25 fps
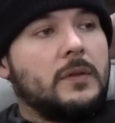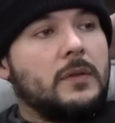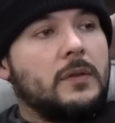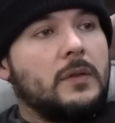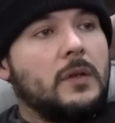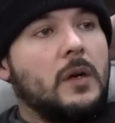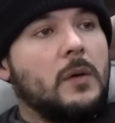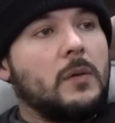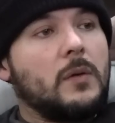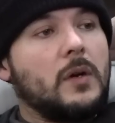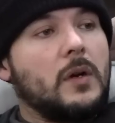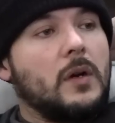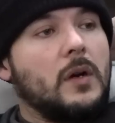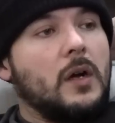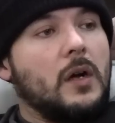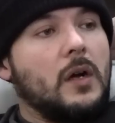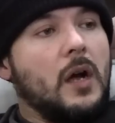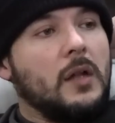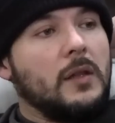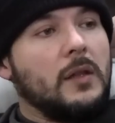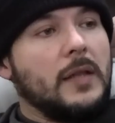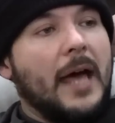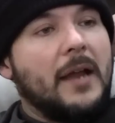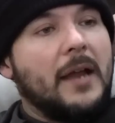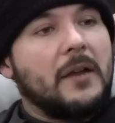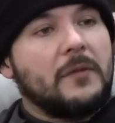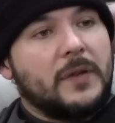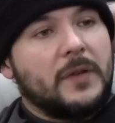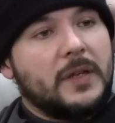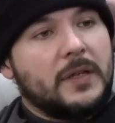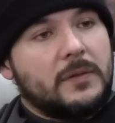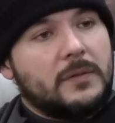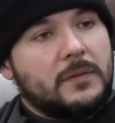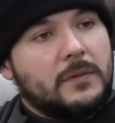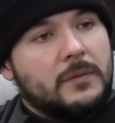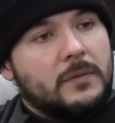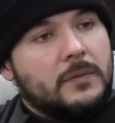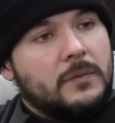a lot of
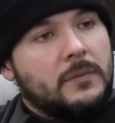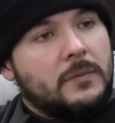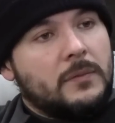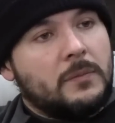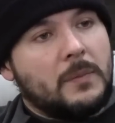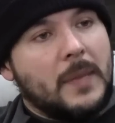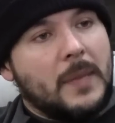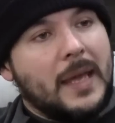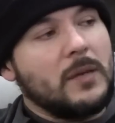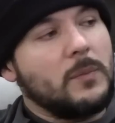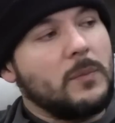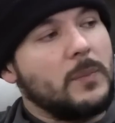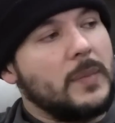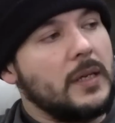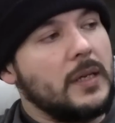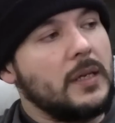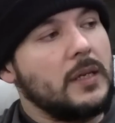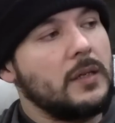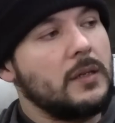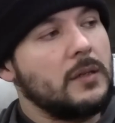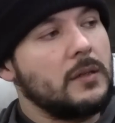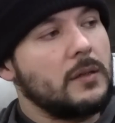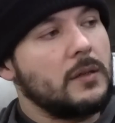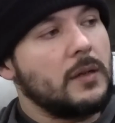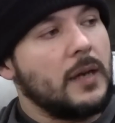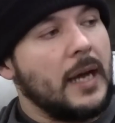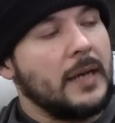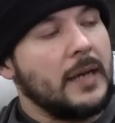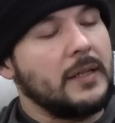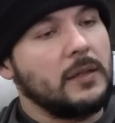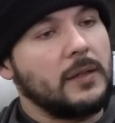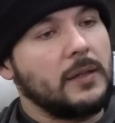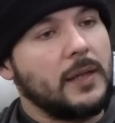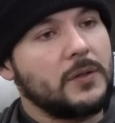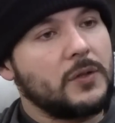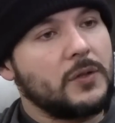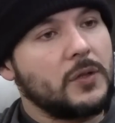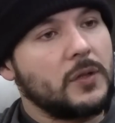it may be
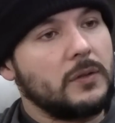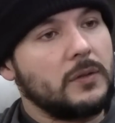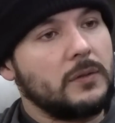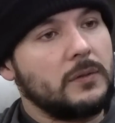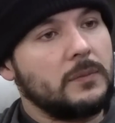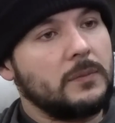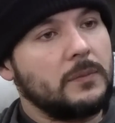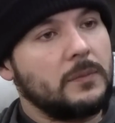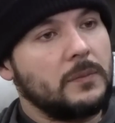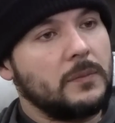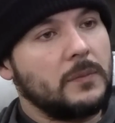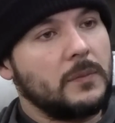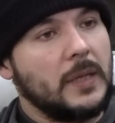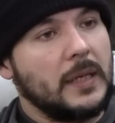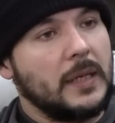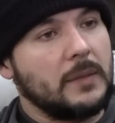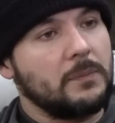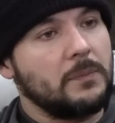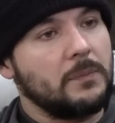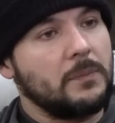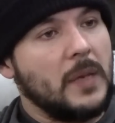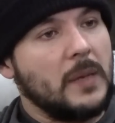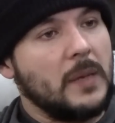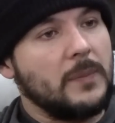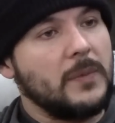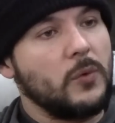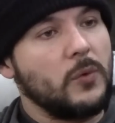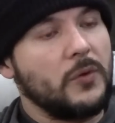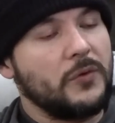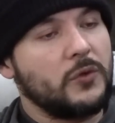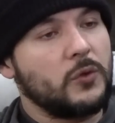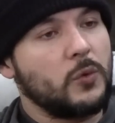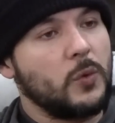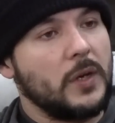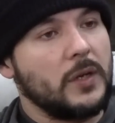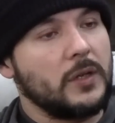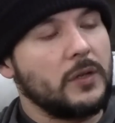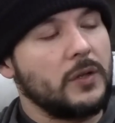ideological, like maybe with
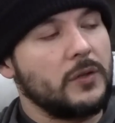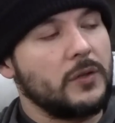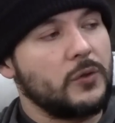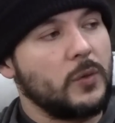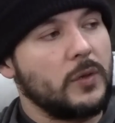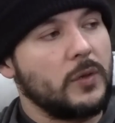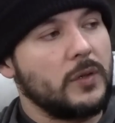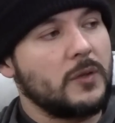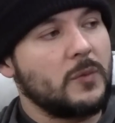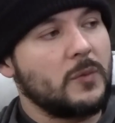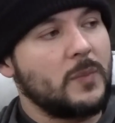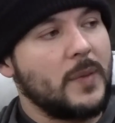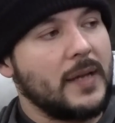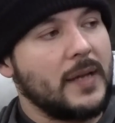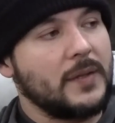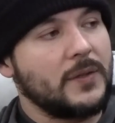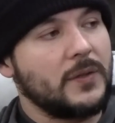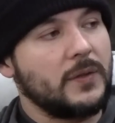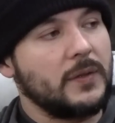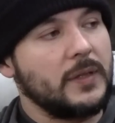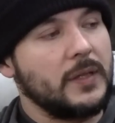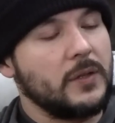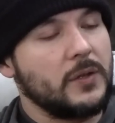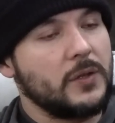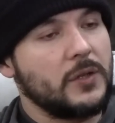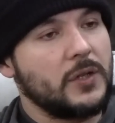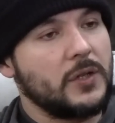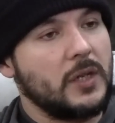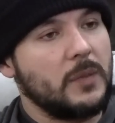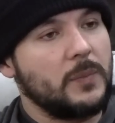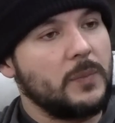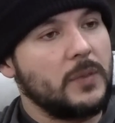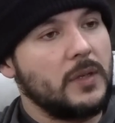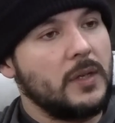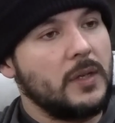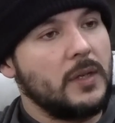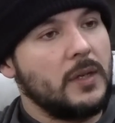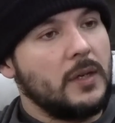Twitter and Twitter's past
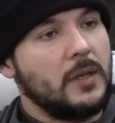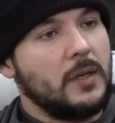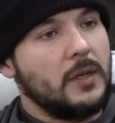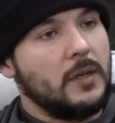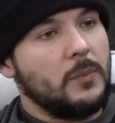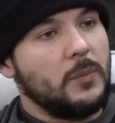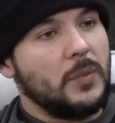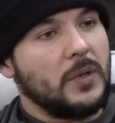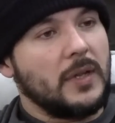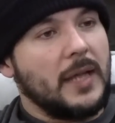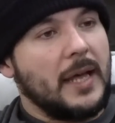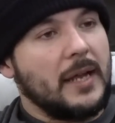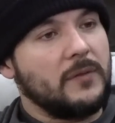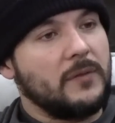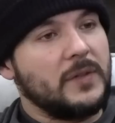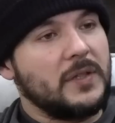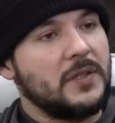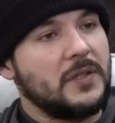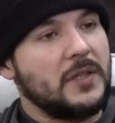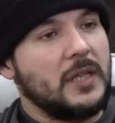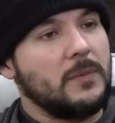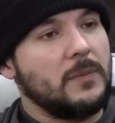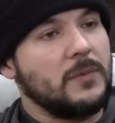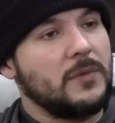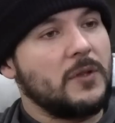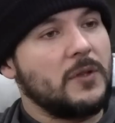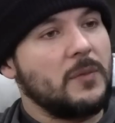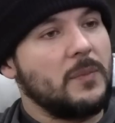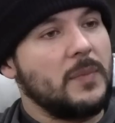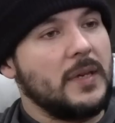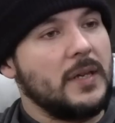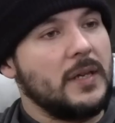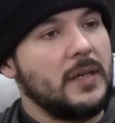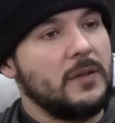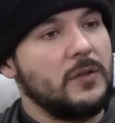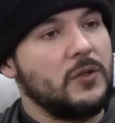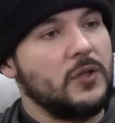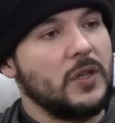leadership, but a lot of it seems to
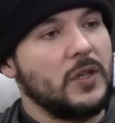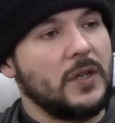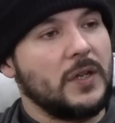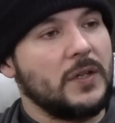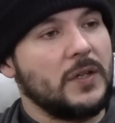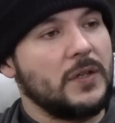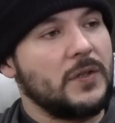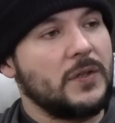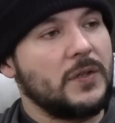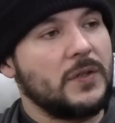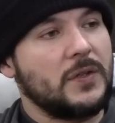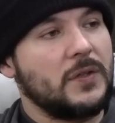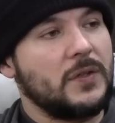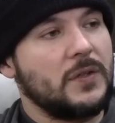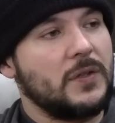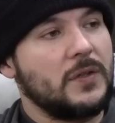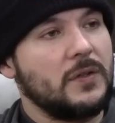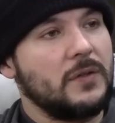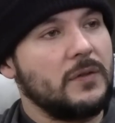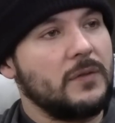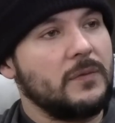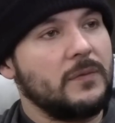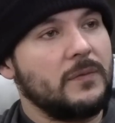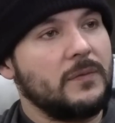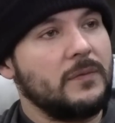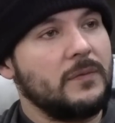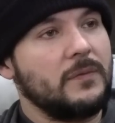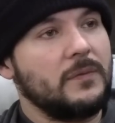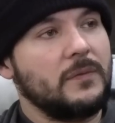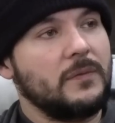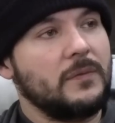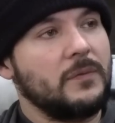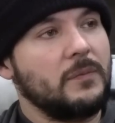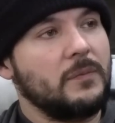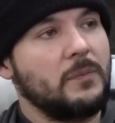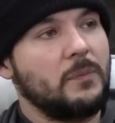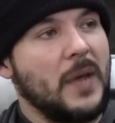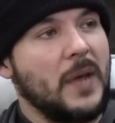be just
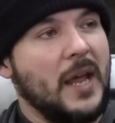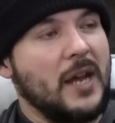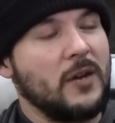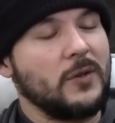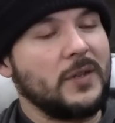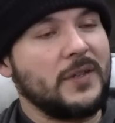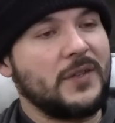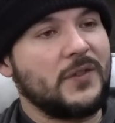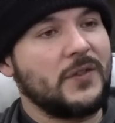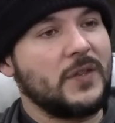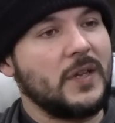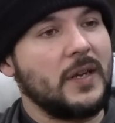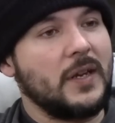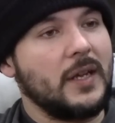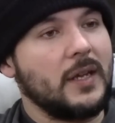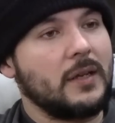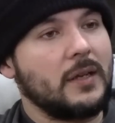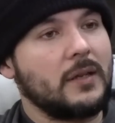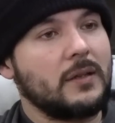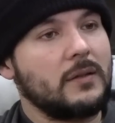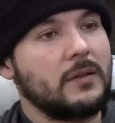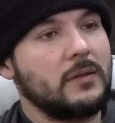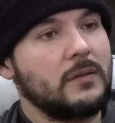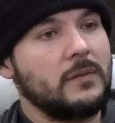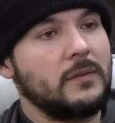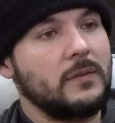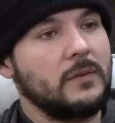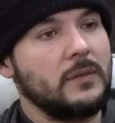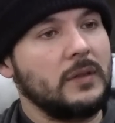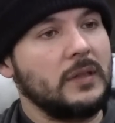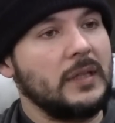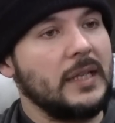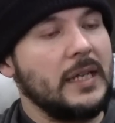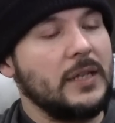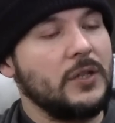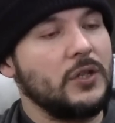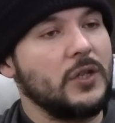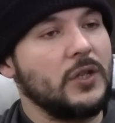parasitic
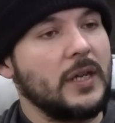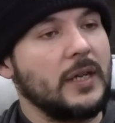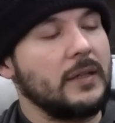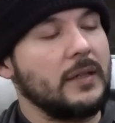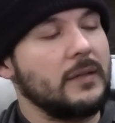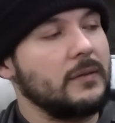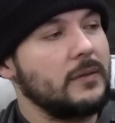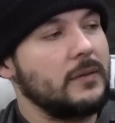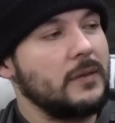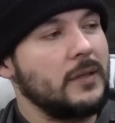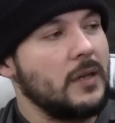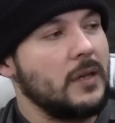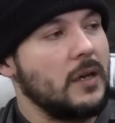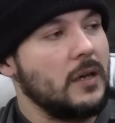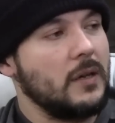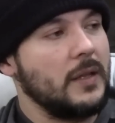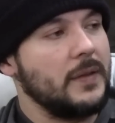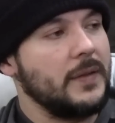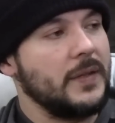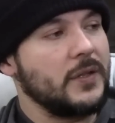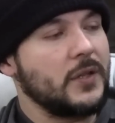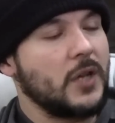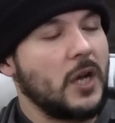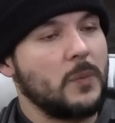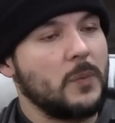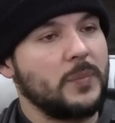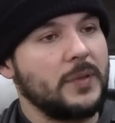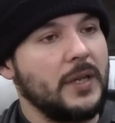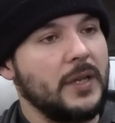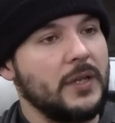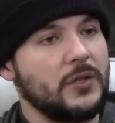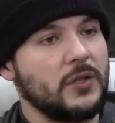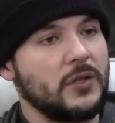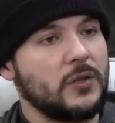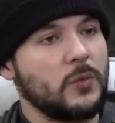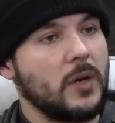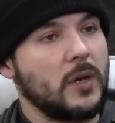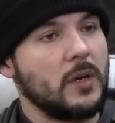leeching. You know, like these
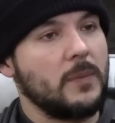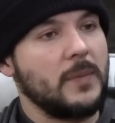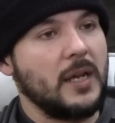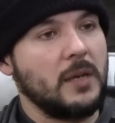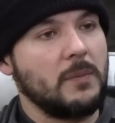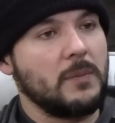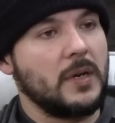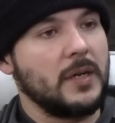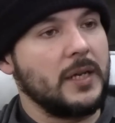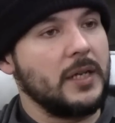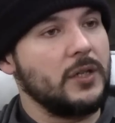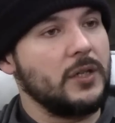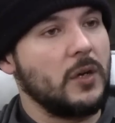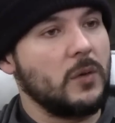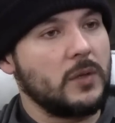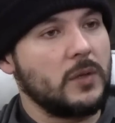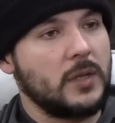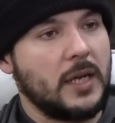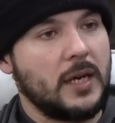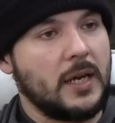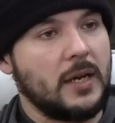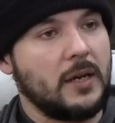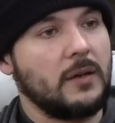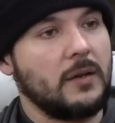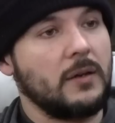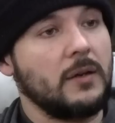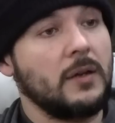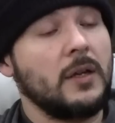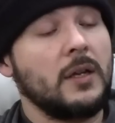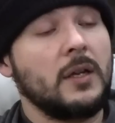companies just want to make money, don't care,